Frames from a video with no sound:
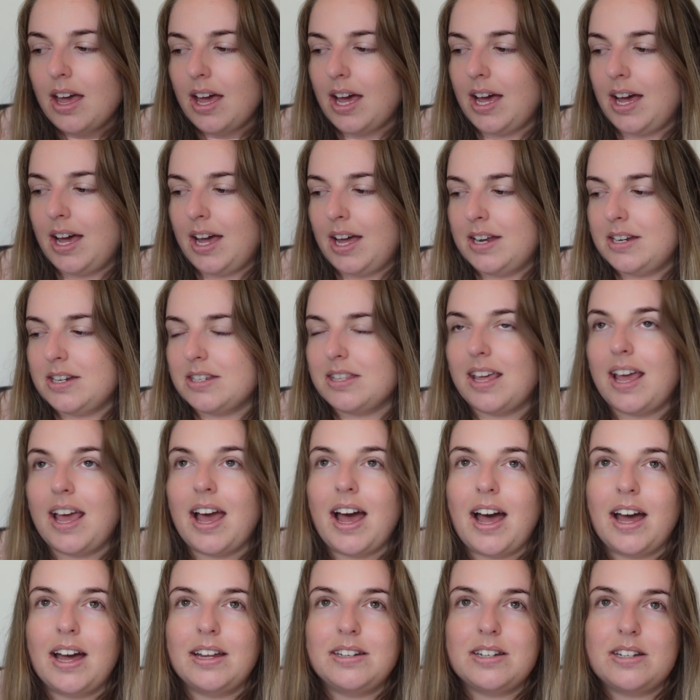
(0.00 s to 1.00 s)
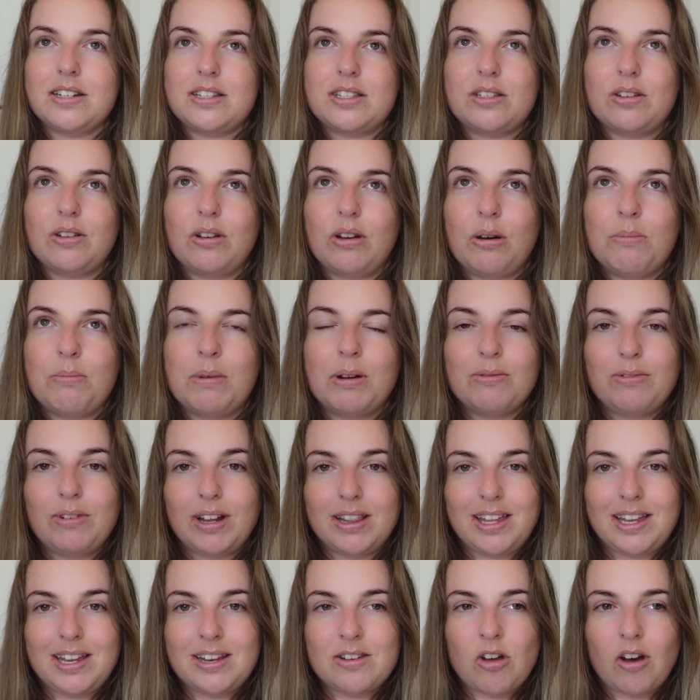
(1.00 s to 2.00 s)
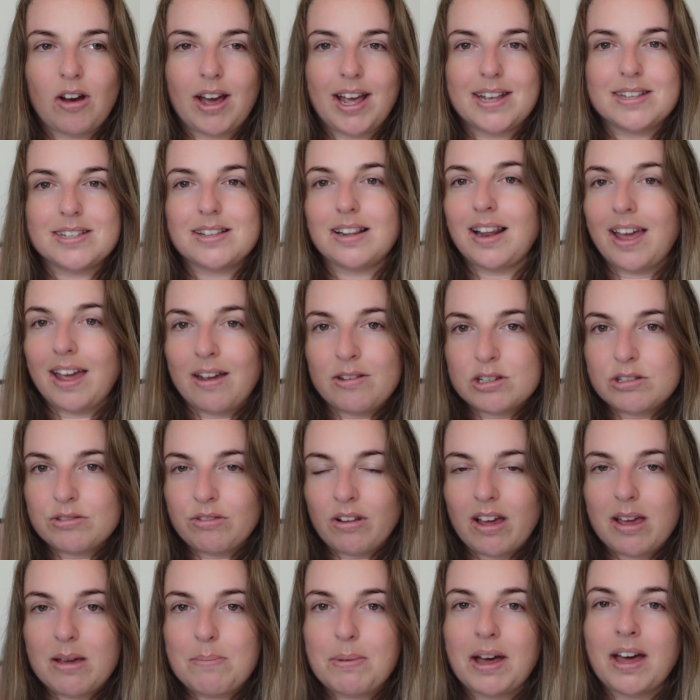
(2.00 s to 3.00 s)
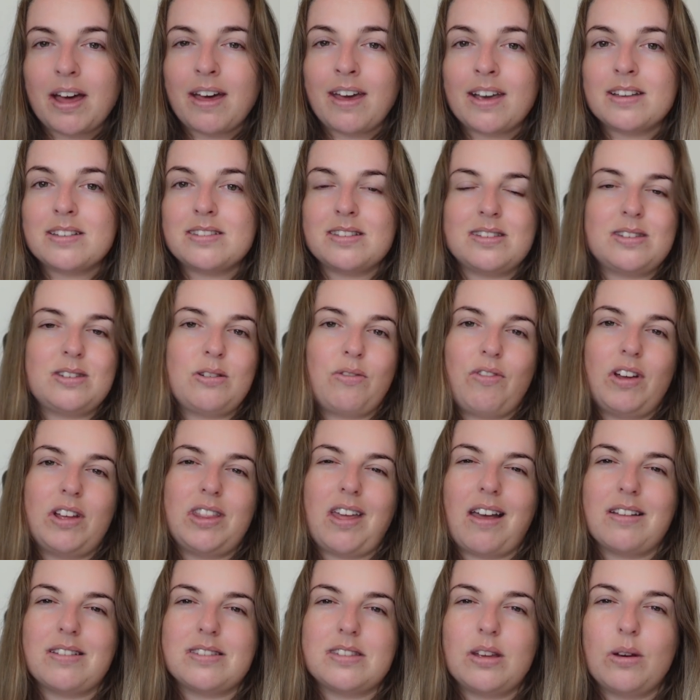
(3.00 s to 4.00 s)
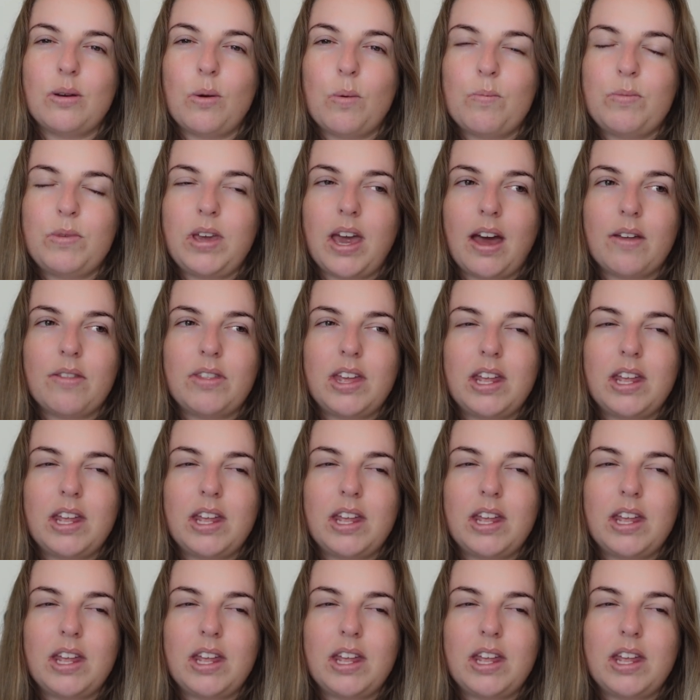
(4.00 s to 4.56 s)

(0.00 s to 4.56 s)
And they had some really nice Loungefly bags and stuff like that. So yeah,